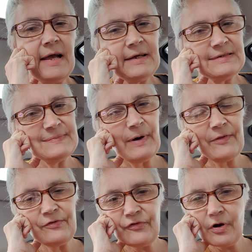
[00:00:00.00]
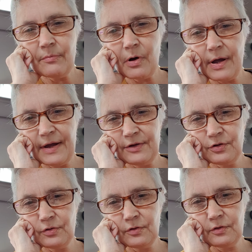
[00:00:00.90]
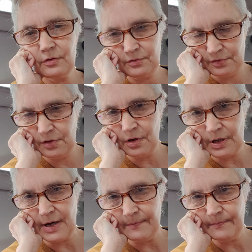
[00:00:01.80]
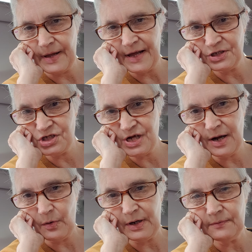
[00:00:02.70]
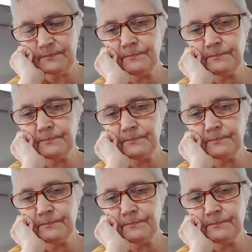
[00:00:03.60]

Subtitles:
Because by the time I had got up, had a shower,